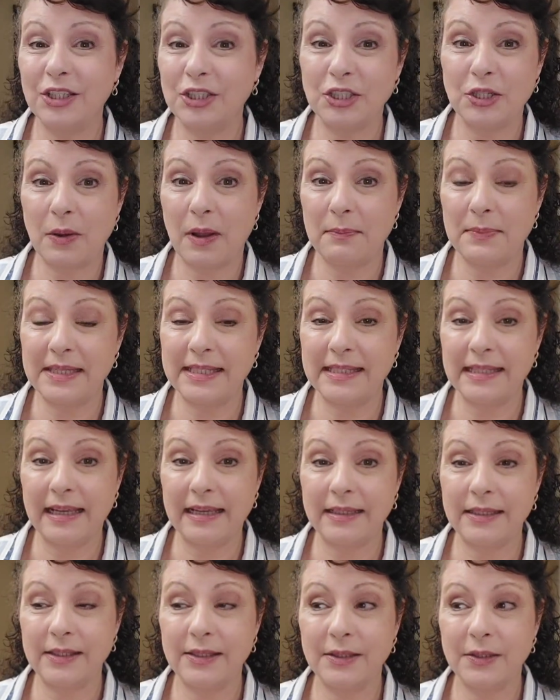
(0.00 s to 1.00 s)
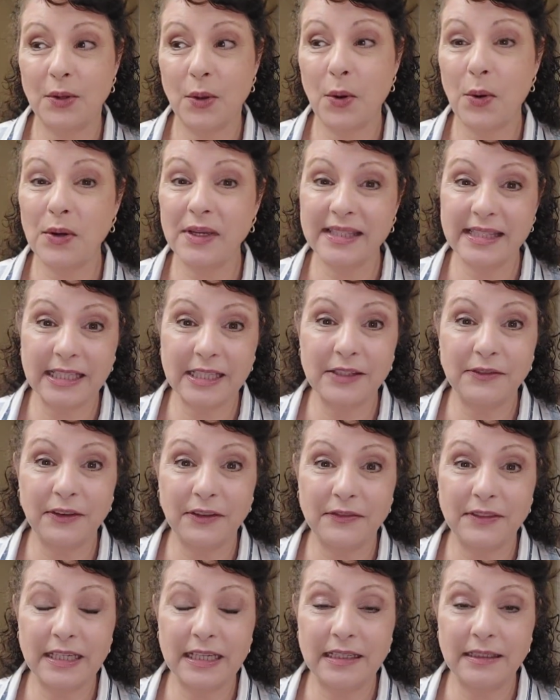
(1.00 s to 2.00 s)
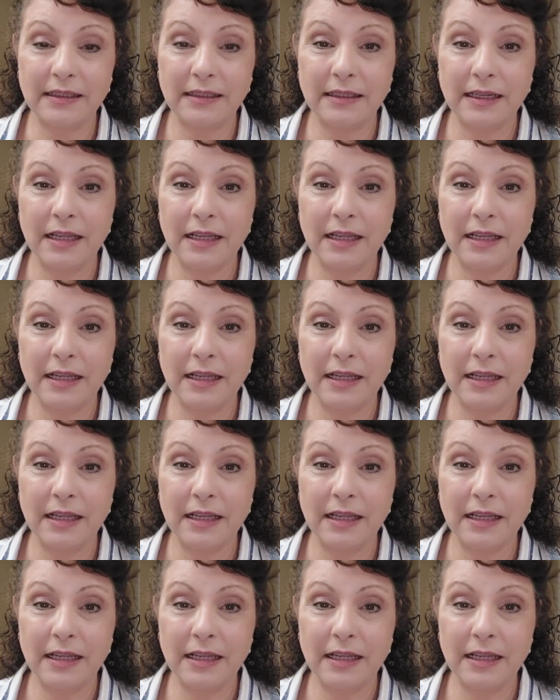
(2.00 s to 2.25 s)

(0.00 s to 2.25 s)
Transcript: to show up at 6 or at 6:15.